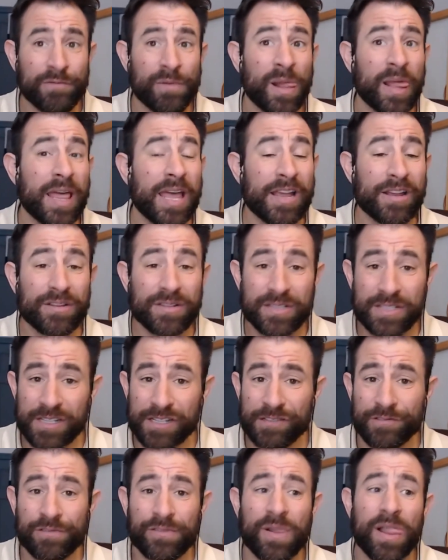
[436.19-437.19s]
Get
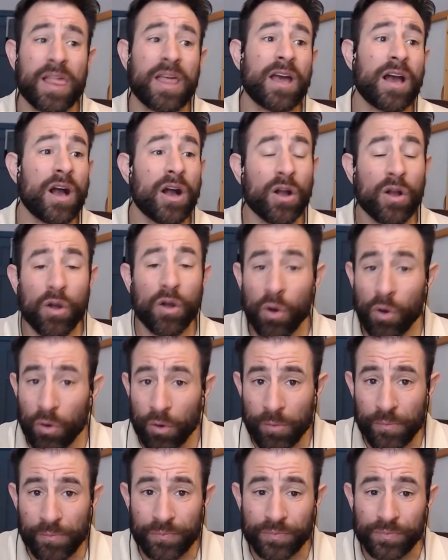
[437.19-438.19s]
yourself a goal,
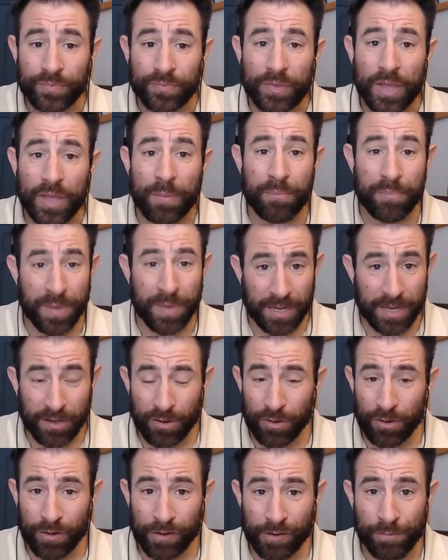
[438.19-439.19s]
a big
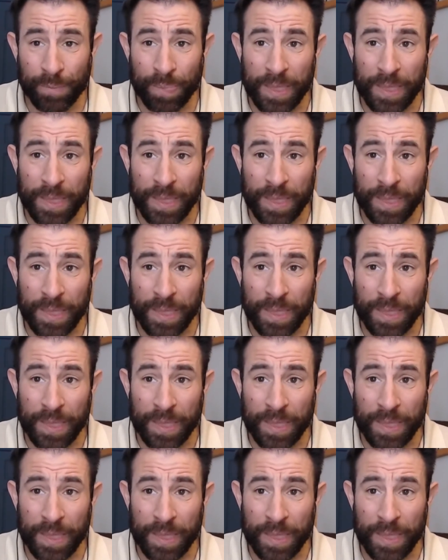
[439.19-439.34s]
goal